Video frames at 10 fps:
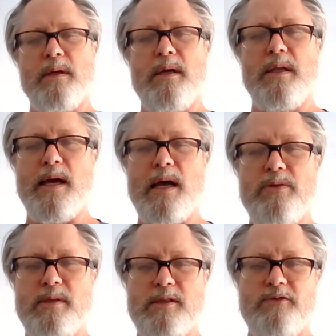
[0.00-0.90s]
Allow
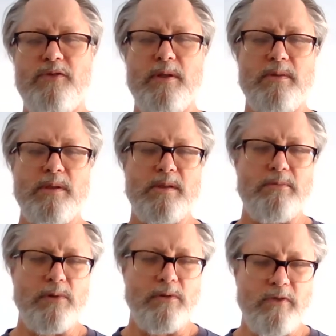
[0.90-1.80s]
this fluid to
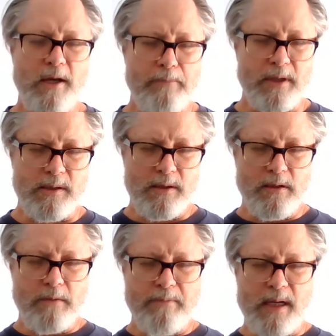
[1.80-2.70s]
move up into
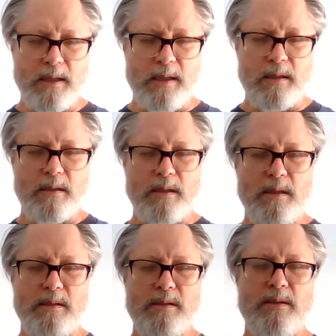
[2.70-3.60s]
your belly and
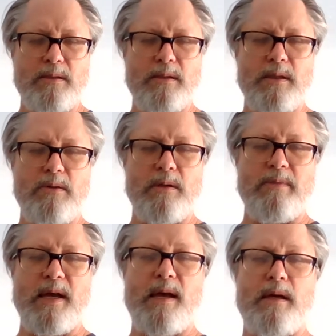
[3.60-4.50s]
into your lower
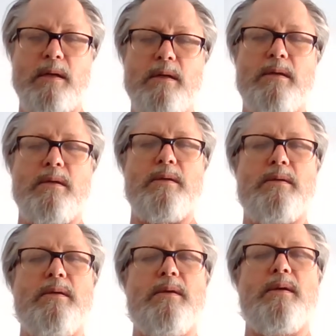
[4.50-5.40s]
back,
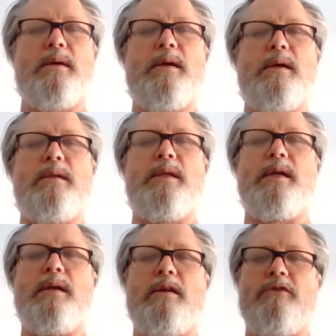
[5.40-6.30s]

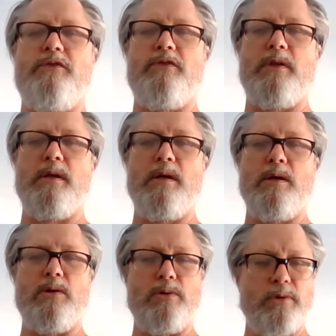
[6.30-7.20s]
letting it
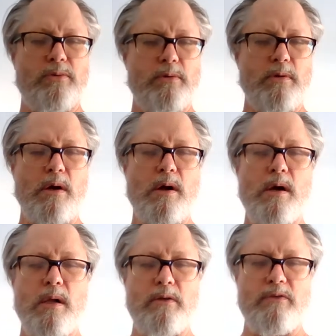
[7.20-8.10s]
flow through
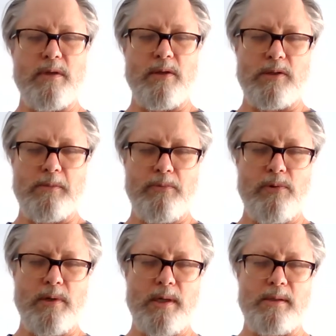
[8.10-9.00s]
all of those
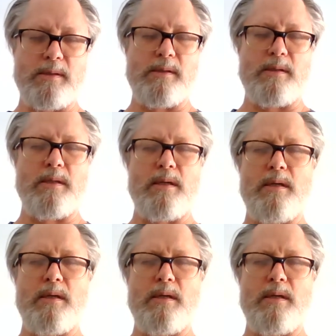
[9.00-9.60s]
points